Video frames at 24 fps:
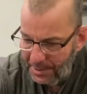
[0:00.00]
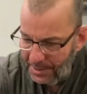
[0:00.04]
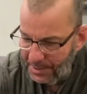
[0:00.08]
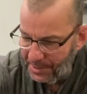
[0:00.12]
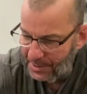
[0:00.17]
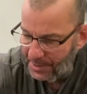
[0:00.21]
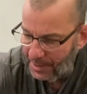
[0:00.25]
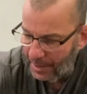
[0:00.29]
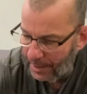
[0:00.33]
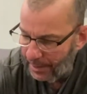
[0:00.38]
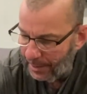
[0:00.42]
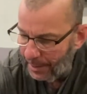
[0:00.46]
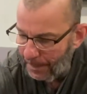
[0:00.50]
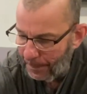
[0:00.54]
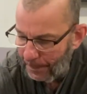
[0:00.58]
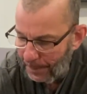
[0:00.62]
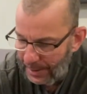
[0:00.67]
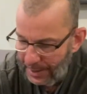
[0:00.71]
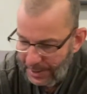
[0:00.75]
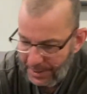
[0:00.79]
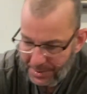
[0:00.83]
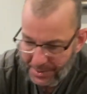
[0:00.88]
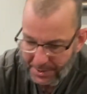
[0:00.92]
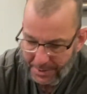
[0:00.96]
not a
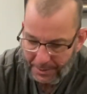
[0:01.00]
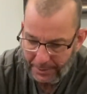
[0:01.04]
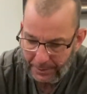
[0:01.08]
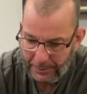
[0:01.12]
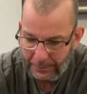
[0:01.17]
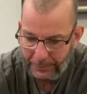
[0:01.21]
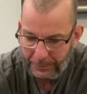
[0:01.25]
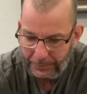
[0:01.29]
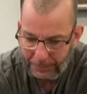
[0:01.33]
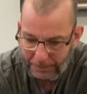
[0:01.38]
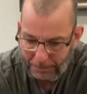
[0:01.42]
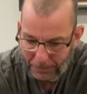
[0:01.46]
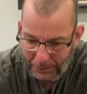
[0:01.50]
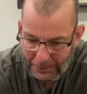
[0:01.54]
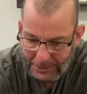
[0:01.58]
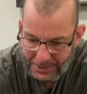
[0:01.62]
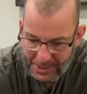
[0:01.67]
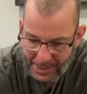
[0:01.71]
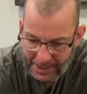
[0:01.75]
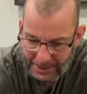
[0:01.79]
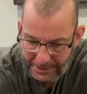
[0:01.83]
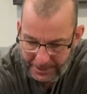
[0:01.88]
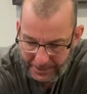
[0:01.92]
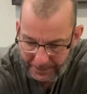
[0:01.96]
piece of
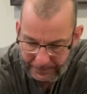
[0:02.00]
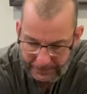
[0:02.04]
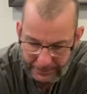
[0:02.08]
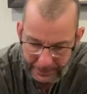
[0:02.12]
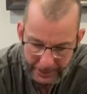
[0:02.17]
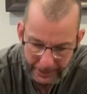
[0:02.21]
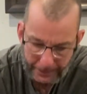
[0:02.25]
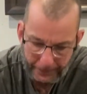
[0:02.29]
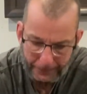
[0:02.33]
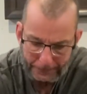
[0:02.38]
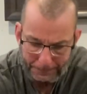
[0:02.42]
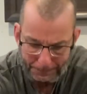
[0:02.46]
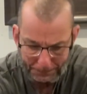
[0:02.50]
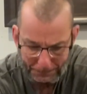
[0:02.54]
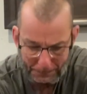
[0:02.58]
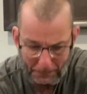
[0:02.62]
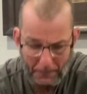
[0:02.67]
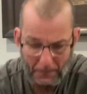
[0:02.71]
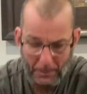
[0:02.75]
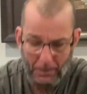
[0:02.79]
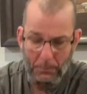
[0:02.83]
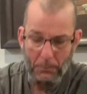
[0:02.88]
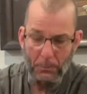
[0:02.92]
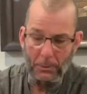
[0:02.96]
protective gear,
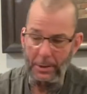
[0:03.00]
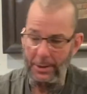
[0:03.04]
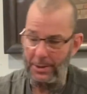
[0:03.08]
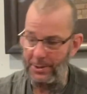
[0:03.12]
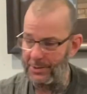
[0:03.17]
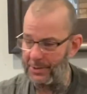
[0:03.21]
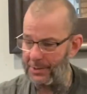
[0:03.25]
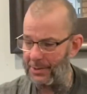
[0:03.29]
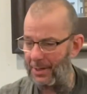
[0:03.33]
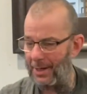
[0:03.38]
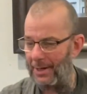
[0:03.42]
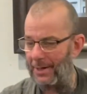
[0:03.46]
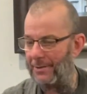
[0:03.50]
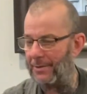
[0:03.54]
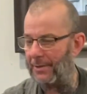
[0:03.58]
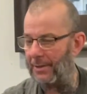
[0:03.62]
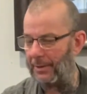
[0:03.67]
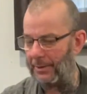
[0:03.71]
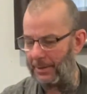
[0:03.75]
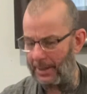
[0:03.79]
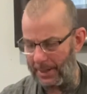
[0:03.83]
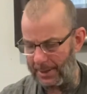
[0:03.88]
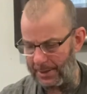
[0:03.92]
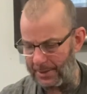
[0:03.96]
which I think
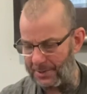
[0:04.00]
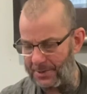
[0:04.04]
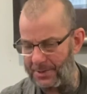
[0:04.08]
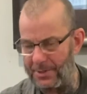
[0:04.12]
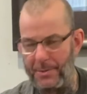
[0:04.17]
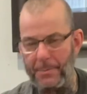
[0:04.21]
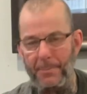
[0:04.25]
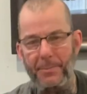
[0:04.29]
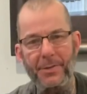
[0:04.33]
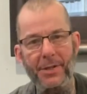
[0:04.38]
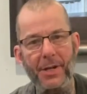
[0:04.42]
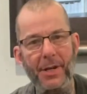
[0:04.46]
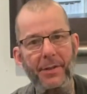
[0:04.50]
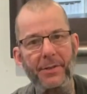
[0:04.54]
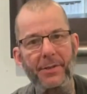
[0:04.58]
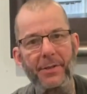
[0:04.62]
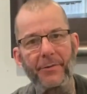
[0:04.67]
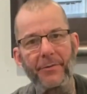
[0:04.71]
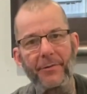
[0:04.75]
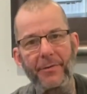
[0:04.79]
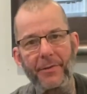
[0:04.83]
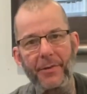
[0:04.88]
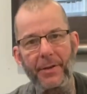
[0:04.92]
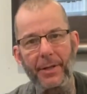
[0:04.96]
that is
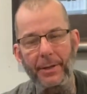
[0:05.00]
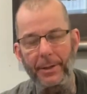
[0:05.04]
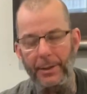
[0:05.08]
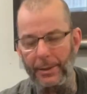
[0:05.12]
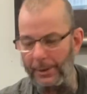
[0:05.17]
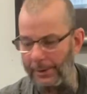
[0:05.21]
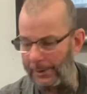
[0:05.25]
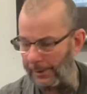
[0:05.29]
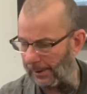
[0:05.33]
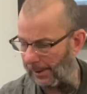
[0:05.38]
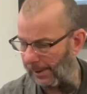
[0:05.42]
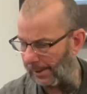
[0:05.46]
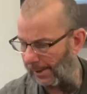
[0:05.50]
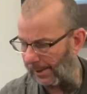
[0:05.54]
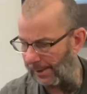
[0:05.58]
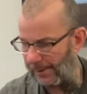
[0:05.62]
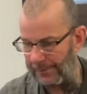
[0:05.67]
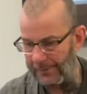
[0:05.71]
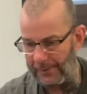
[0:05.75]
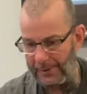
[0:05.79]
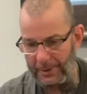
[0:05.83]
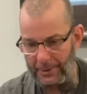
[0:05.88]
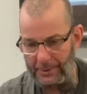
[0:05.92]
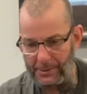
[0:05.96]
subjective thinking. I
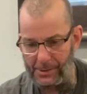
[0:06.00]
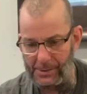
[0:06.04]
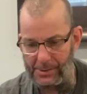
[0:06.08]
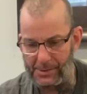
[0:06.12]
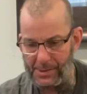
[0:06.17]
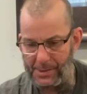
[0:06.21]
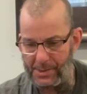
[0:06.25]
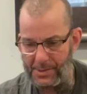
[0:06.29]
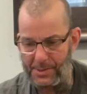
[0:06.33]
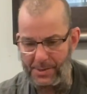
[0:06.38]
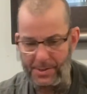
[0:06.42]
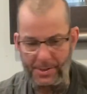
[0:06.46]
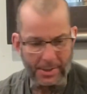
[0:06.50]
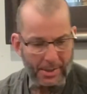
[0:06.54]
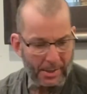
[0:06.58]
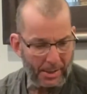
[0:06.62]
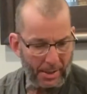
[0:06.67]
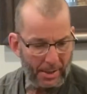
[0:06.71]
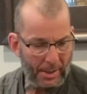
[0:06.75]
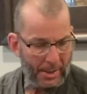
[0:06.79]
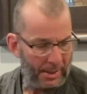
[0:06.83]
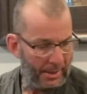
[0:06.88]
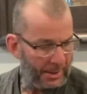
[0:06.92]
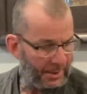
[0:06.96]
think that this
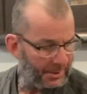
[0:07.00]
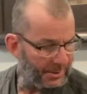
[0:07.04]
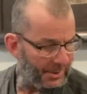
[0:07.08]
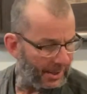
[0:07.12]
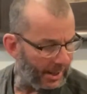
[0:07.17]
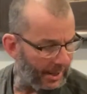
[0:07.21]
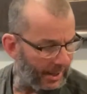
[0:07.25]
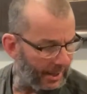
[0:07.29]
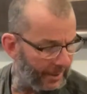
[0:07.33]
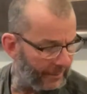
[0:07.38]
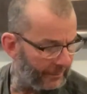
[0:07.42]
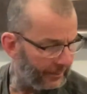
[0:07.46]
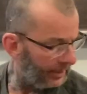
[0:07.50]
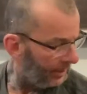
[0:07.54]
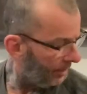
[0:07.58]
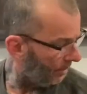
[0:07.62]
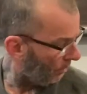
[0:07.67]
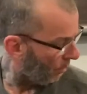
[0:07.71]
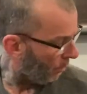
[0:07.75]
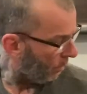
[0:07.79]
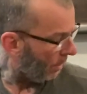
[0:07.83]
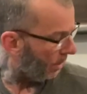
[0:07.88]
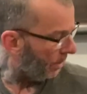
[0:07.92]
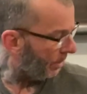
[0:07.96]
is a heavy
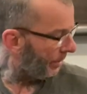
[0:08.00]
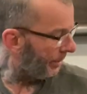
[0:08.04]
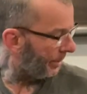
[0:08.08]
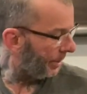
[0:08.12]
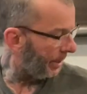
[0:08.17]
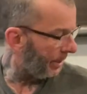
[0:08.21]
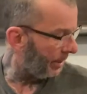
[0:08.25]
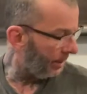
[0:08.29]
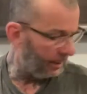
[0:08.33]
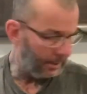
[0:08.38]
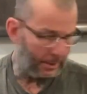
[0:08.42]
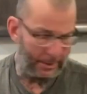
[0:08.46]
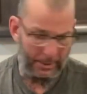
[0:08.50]
quality